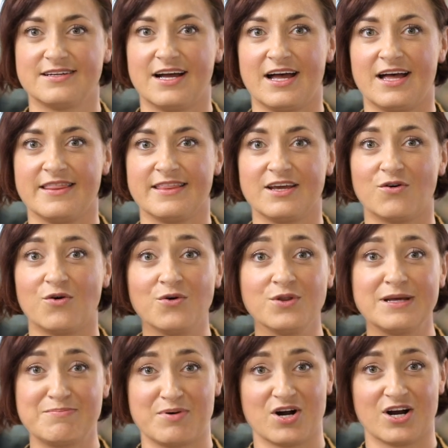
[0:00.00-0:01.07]
And the
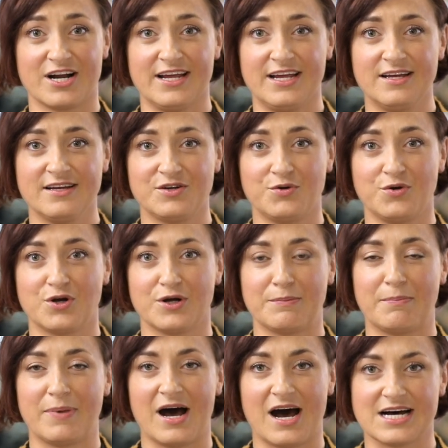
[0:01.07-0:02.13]
only party who could
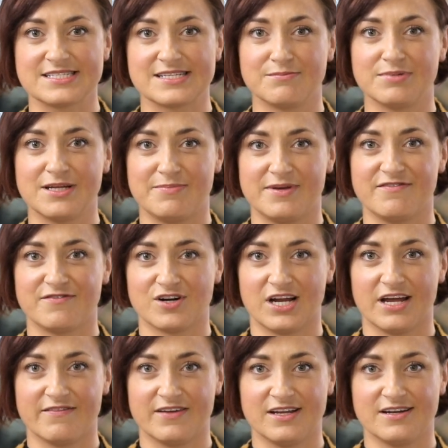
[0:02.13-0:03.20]
possibly be
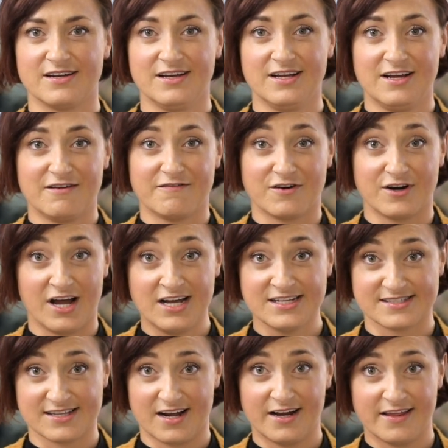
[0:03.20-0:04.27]
forgiven for
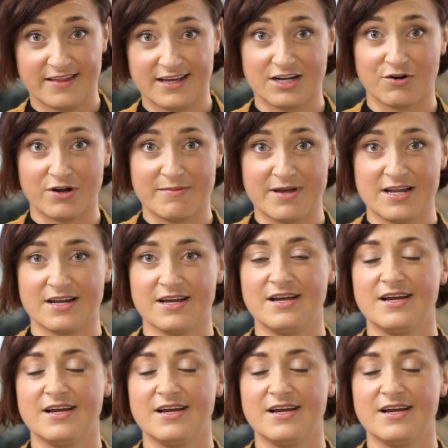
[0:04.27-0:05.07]
not signing the agreement